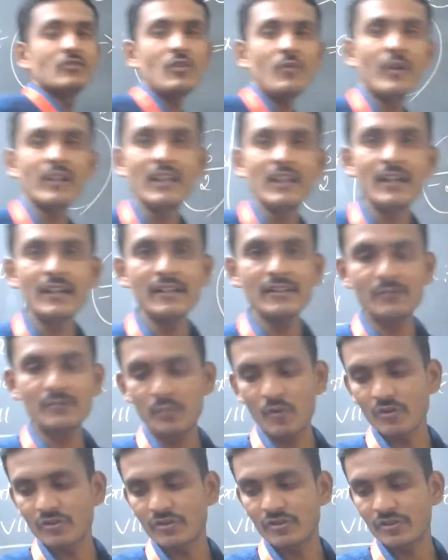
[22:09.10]
So whether it
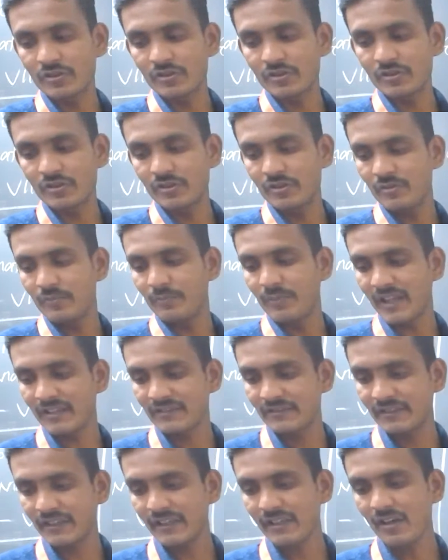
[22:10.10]
is positive plus
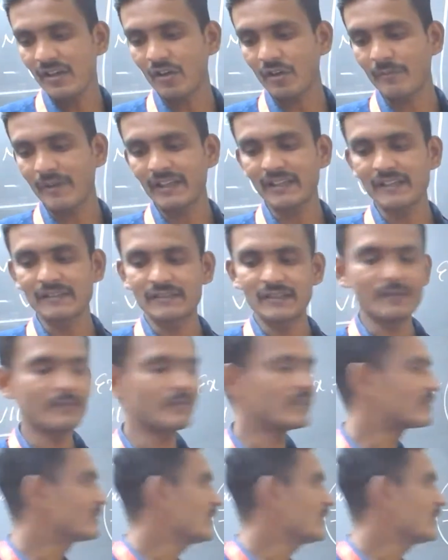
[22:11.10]
3 or minus 3